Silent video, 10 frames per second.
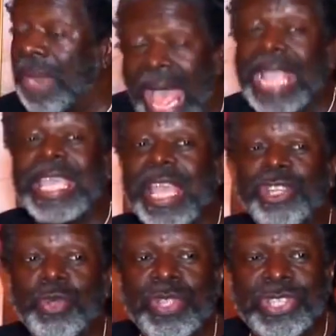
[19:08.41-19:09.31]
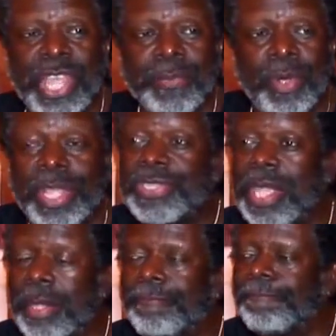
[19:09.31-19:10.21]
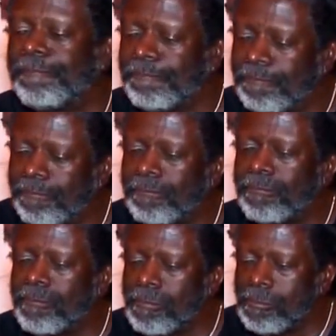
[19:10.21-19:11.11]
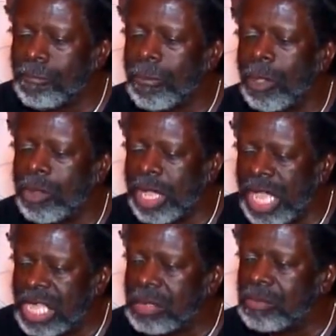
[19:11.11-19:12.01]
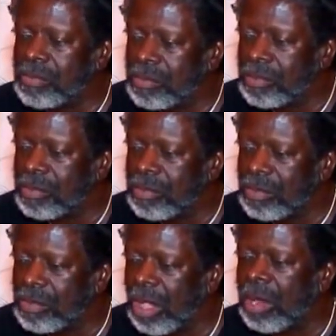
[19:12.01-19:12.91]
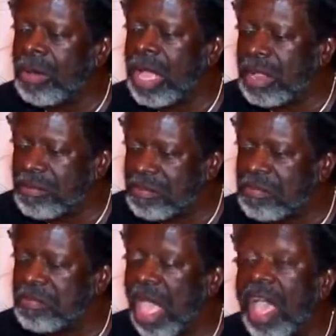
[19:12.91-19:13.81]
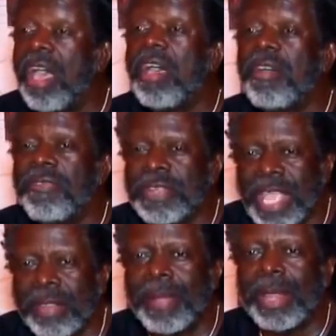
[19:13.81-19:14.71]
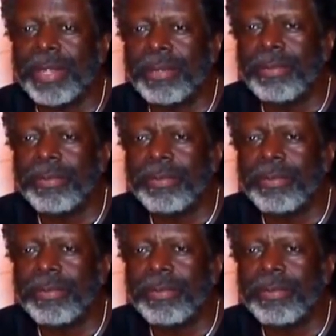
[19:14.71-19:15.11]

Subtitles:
but I can't do this anymore. He said, okay, all right, forget about it.